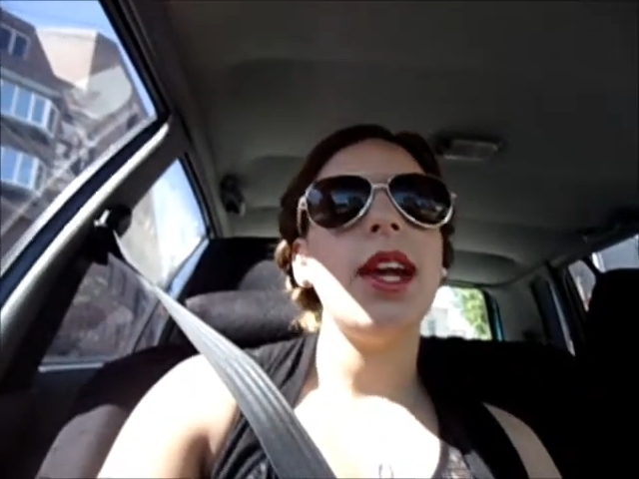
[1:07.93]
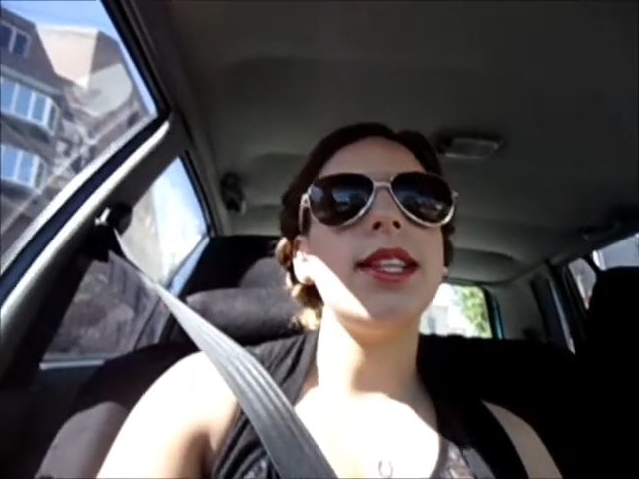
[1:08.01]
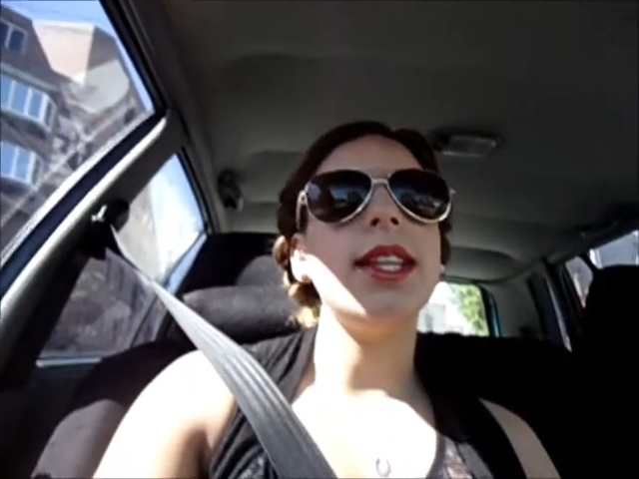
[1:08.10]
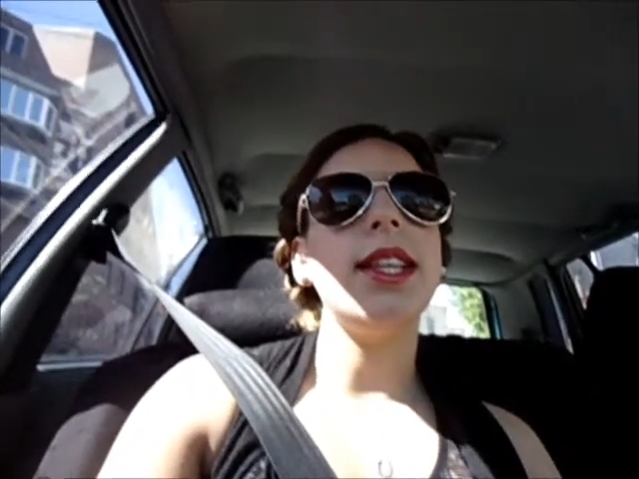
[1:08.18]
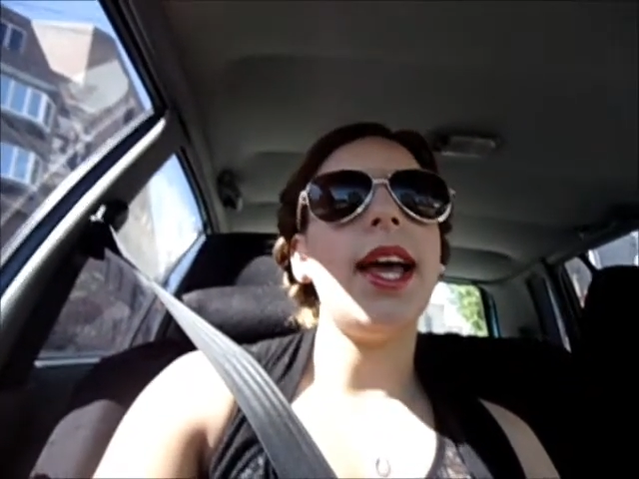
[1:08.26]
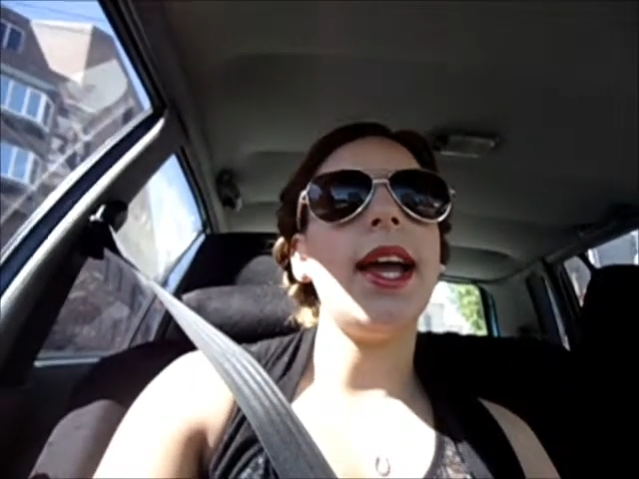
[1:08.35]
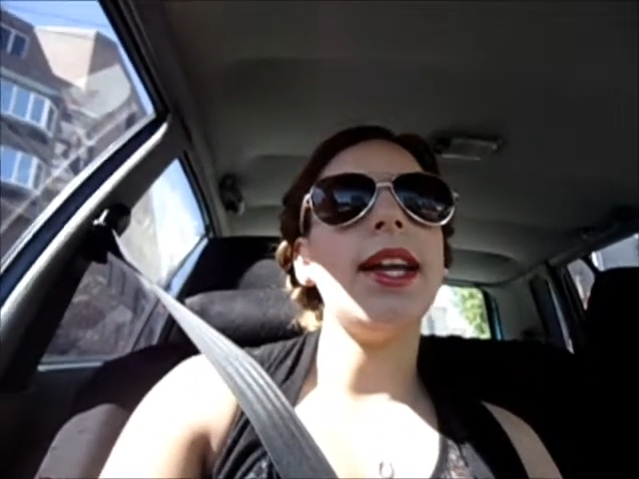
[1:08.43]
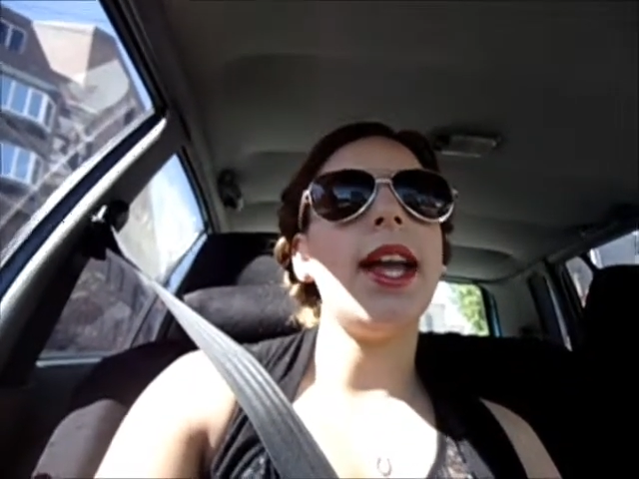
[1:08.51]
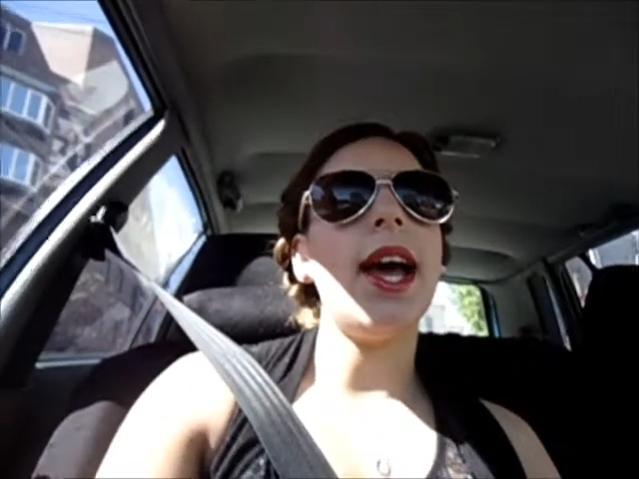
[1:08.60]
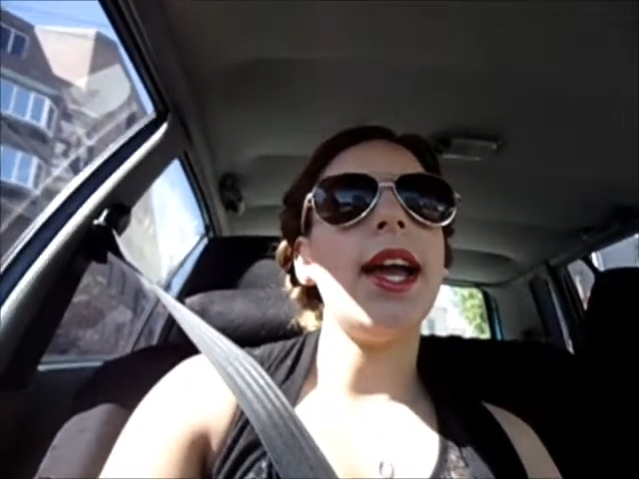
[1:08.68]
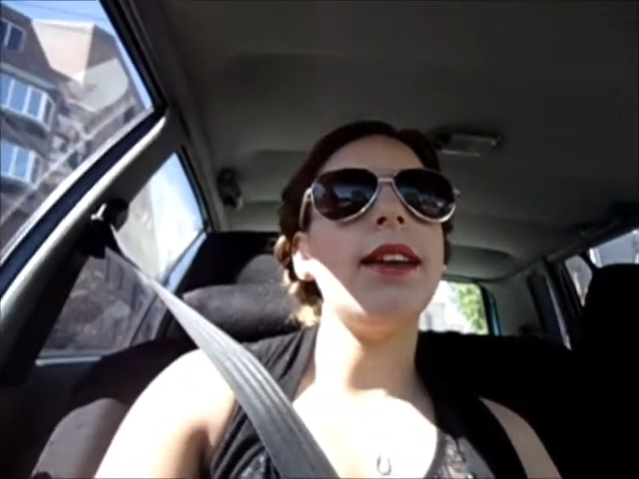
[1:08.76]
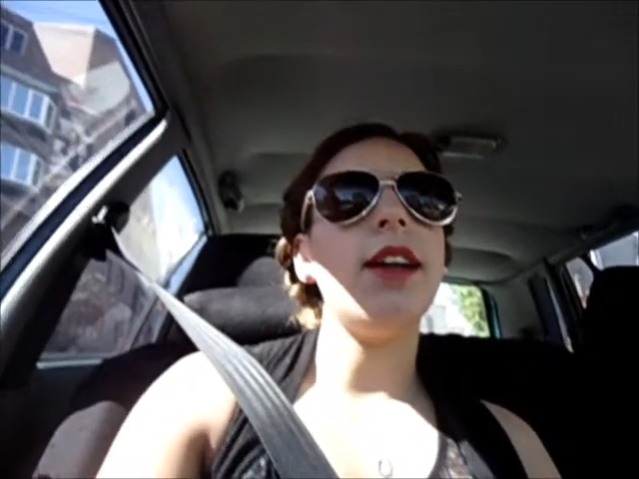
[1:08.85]
it's a late
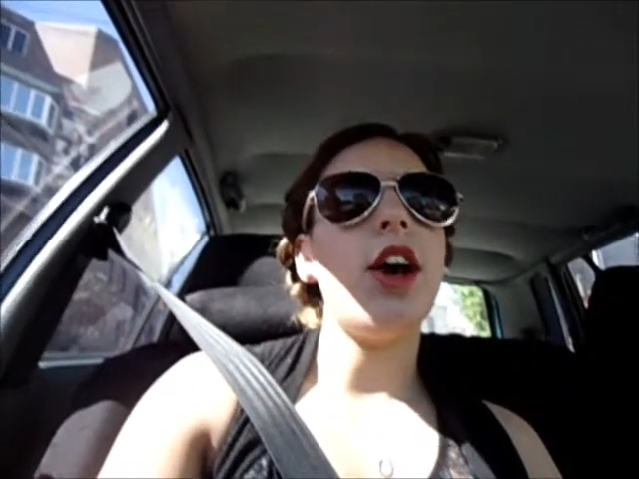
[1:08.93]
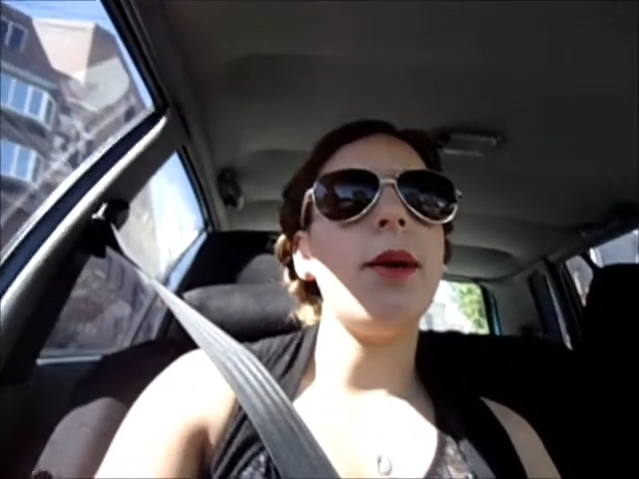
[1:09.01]
night.